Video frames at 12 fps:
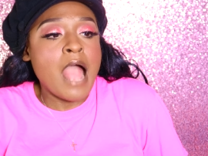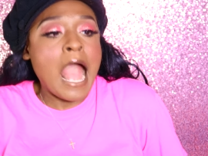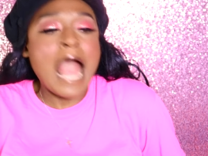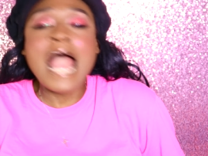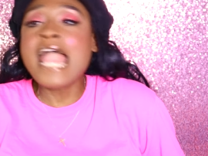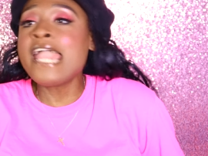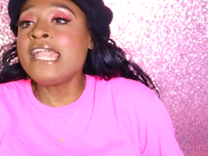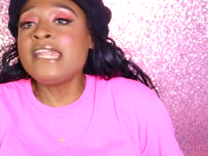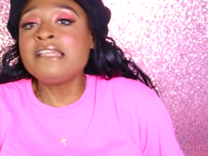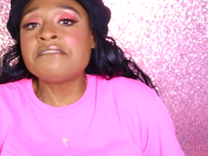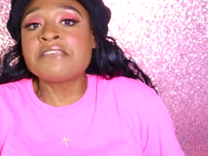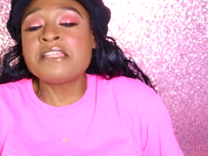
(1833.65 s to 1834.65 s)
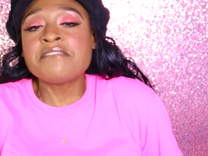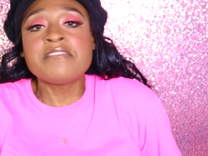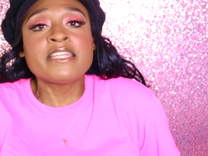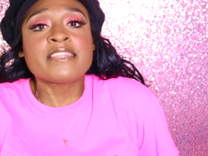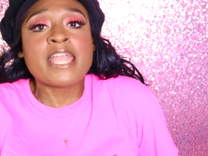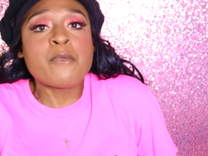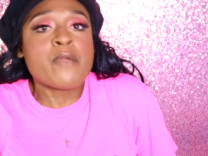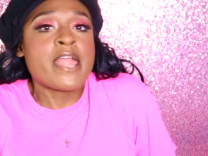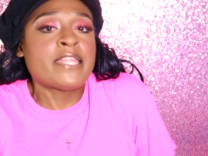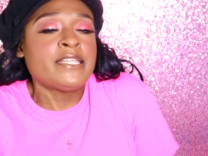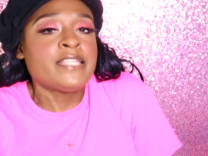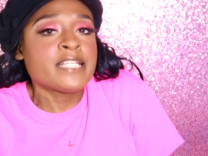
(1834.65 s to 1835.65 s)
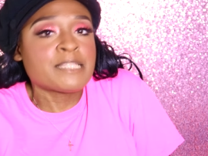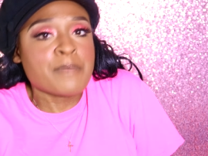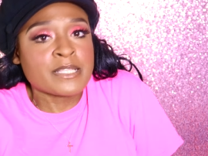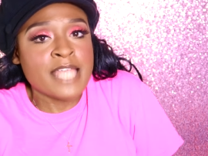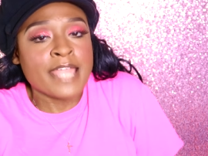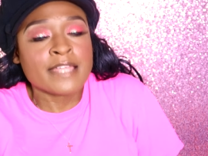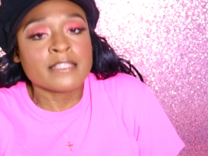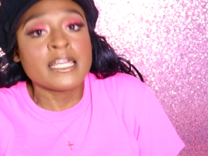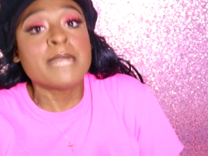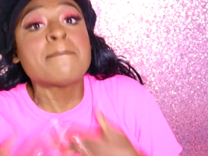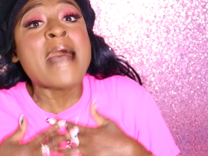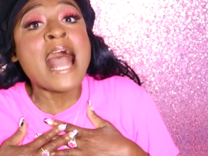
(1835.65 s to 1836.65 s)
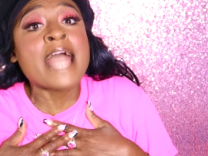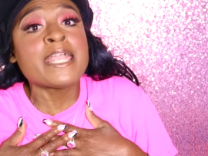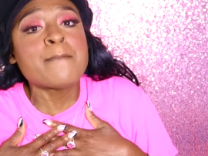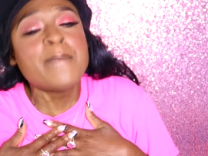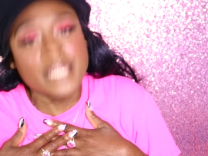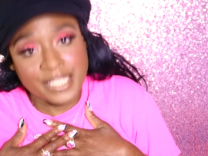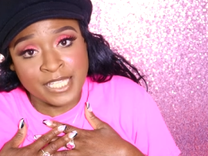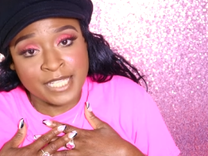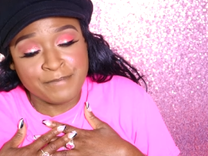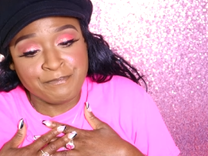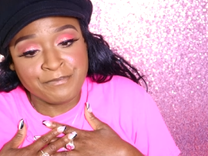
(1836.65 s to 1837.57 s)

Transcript: I didn't think they were anything spectacular, in my opinion.